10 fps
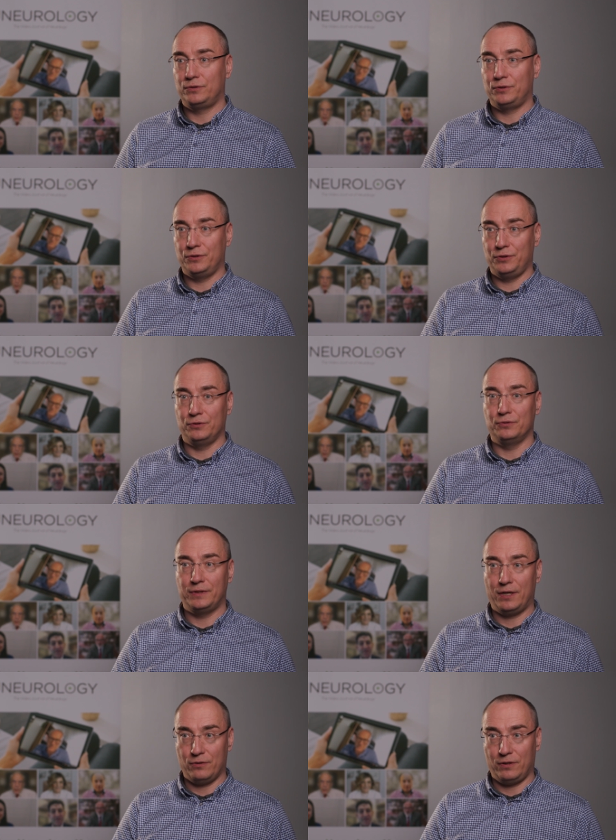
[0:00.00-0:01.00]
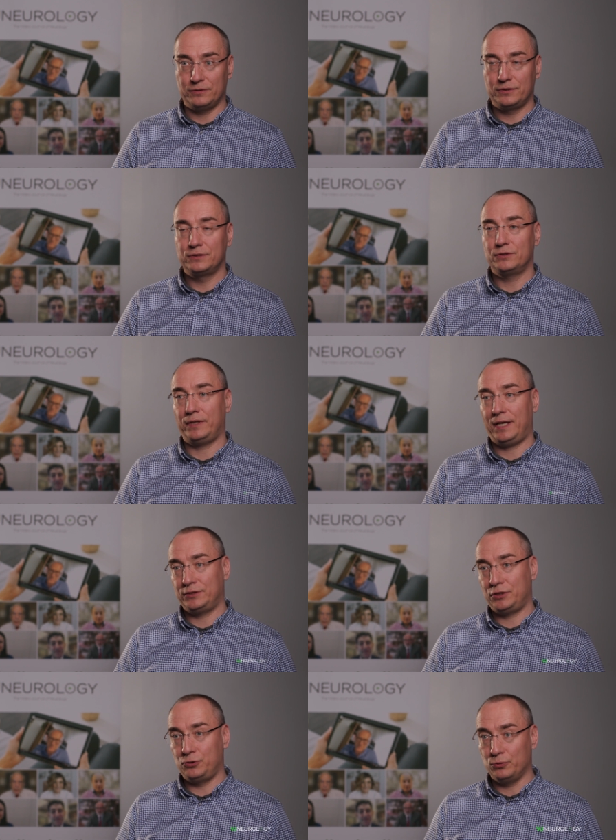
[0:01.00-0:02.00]
to the new neurons. So it
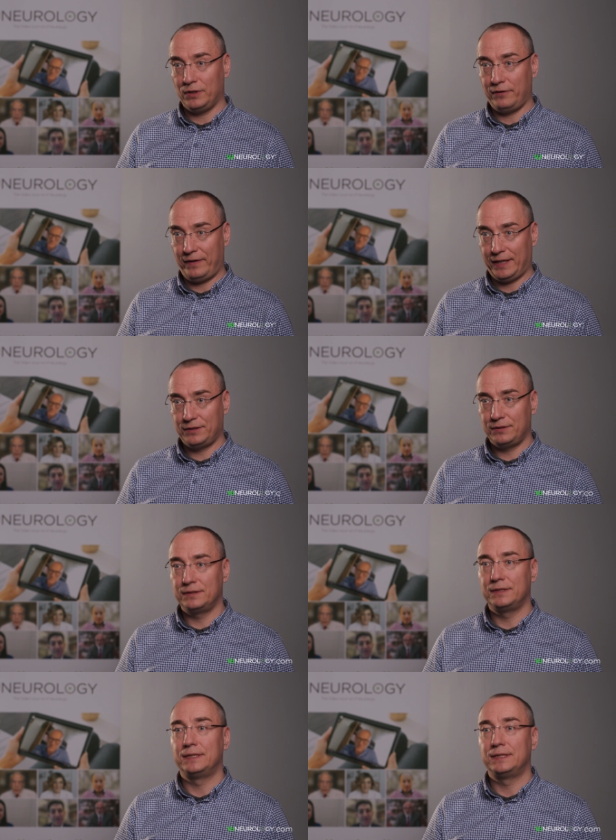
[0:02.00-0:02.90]
has a dual effect.